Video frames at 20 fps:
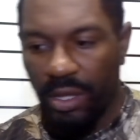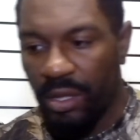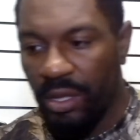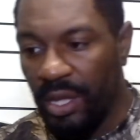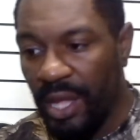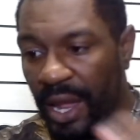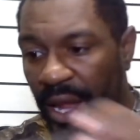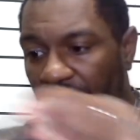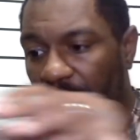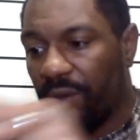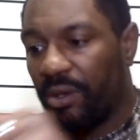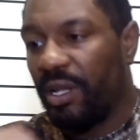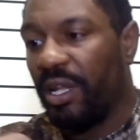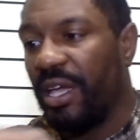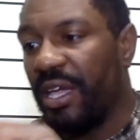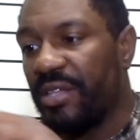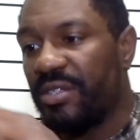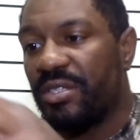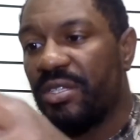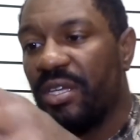Now,
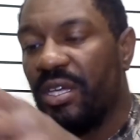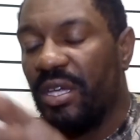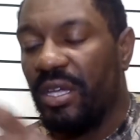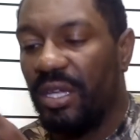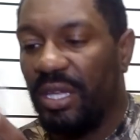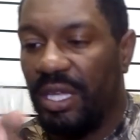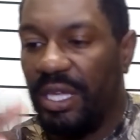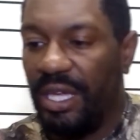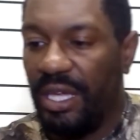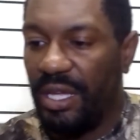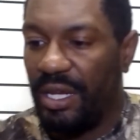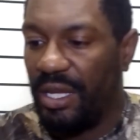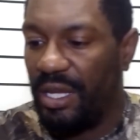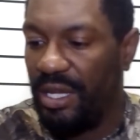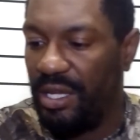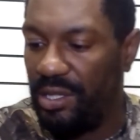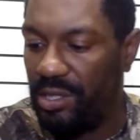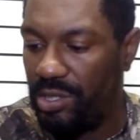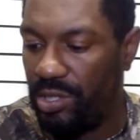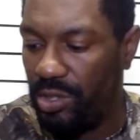let's get
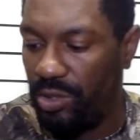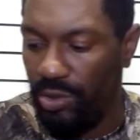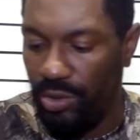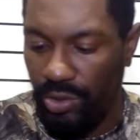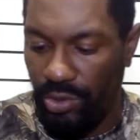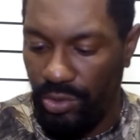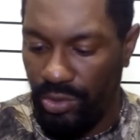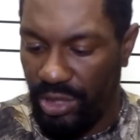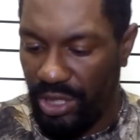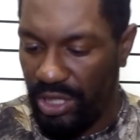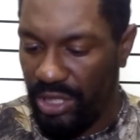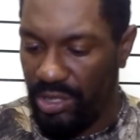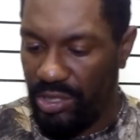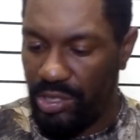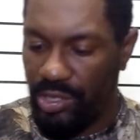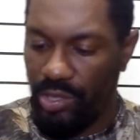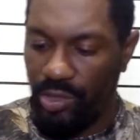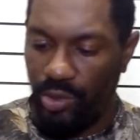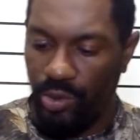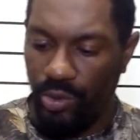into these
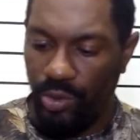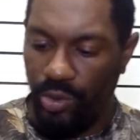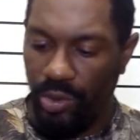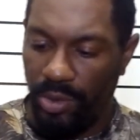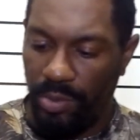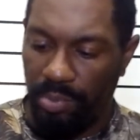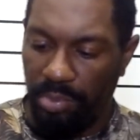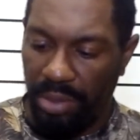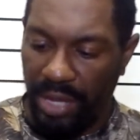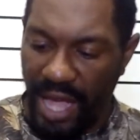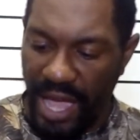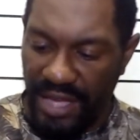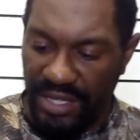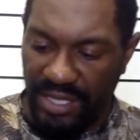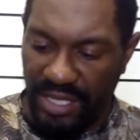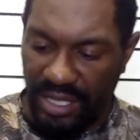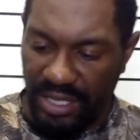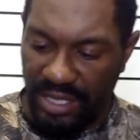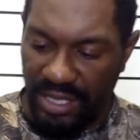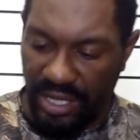two
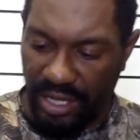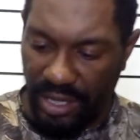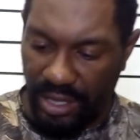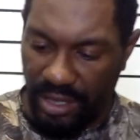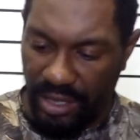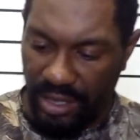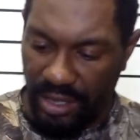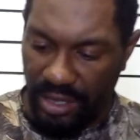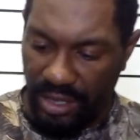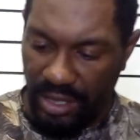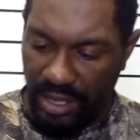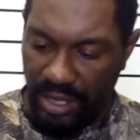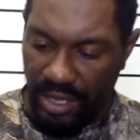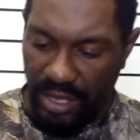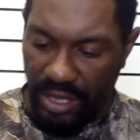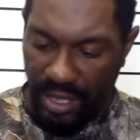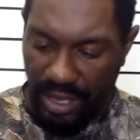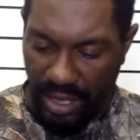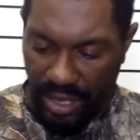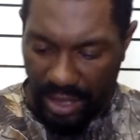plastics here.
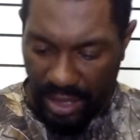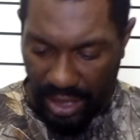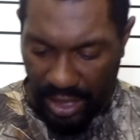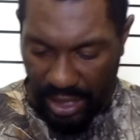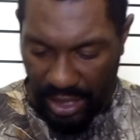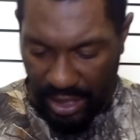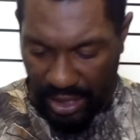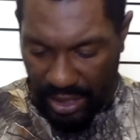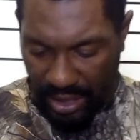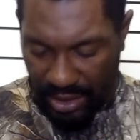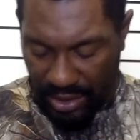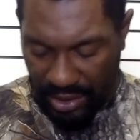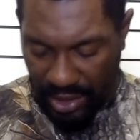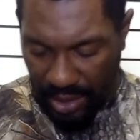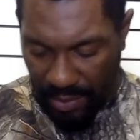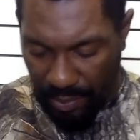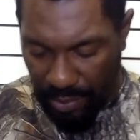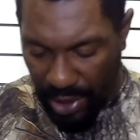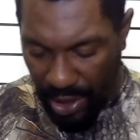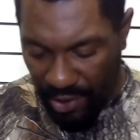
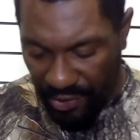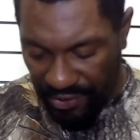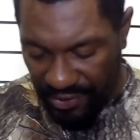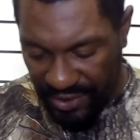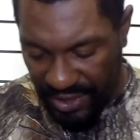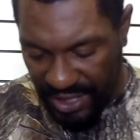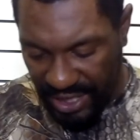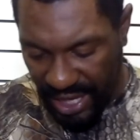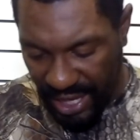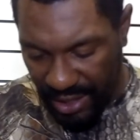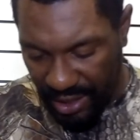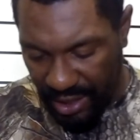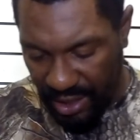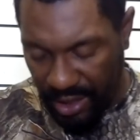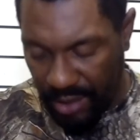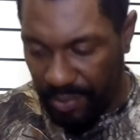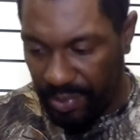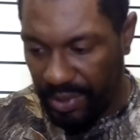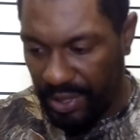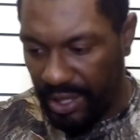They're both set
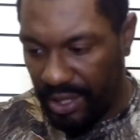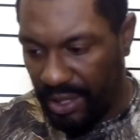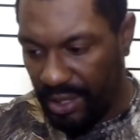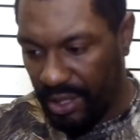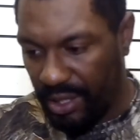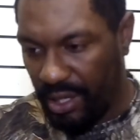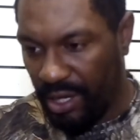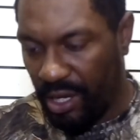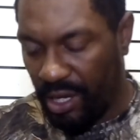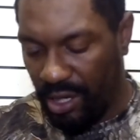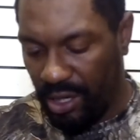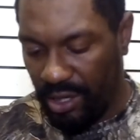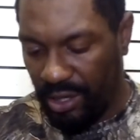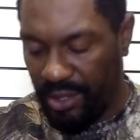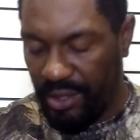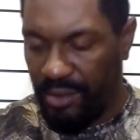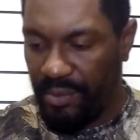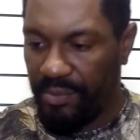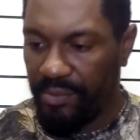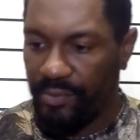up
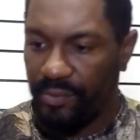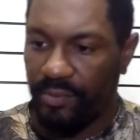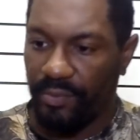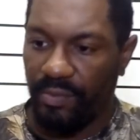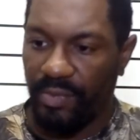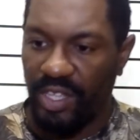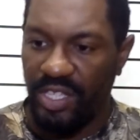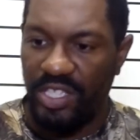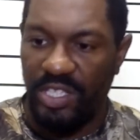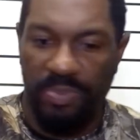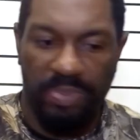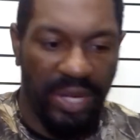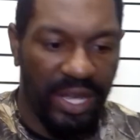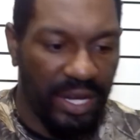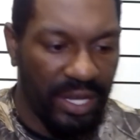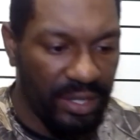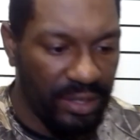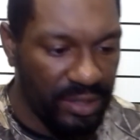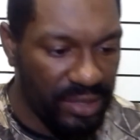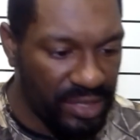on
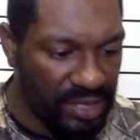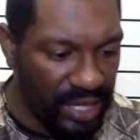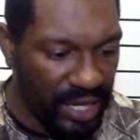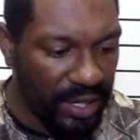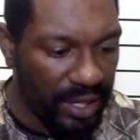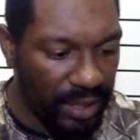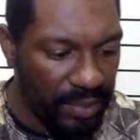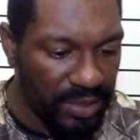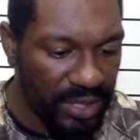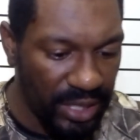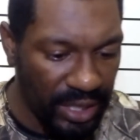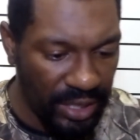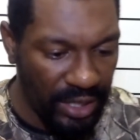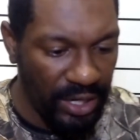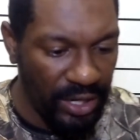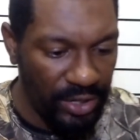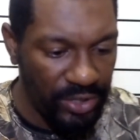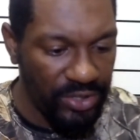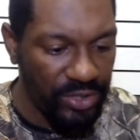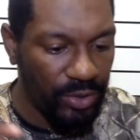spinning setups, and
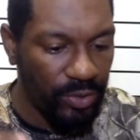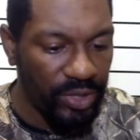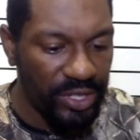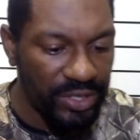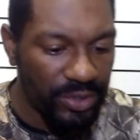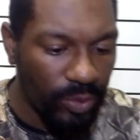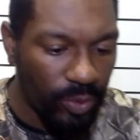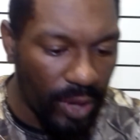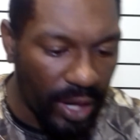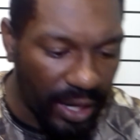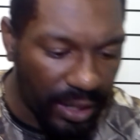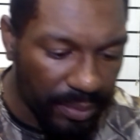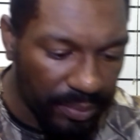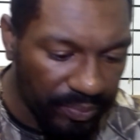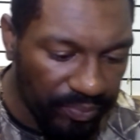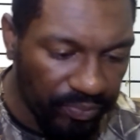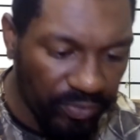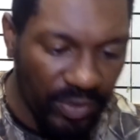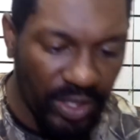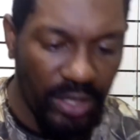here's the reason why.
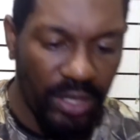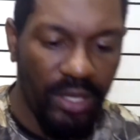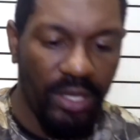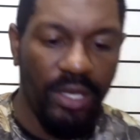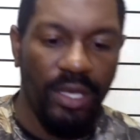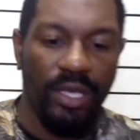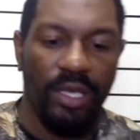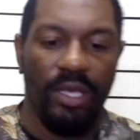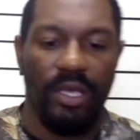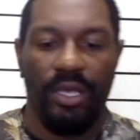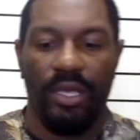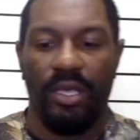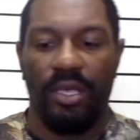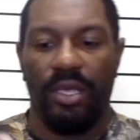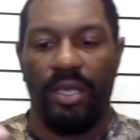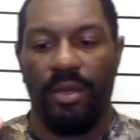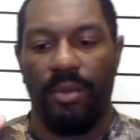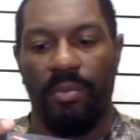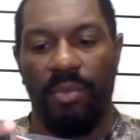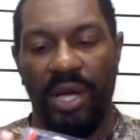
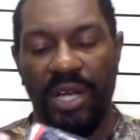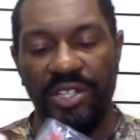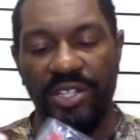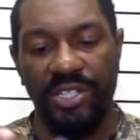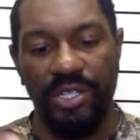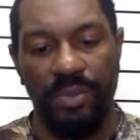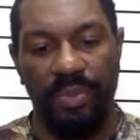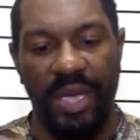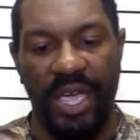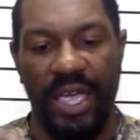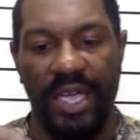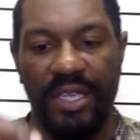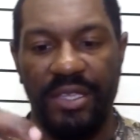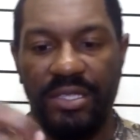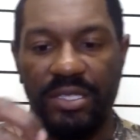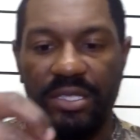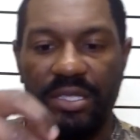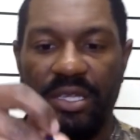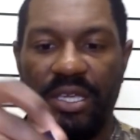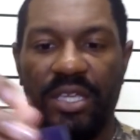
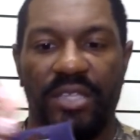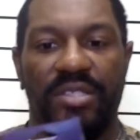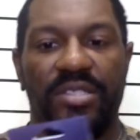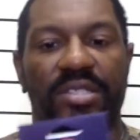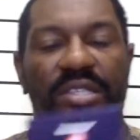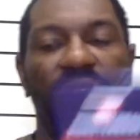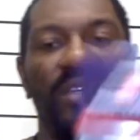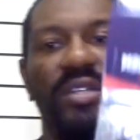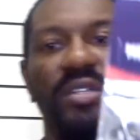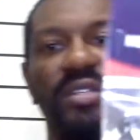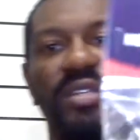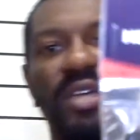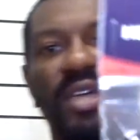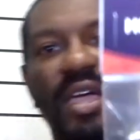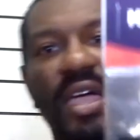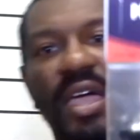Monsterbass has sent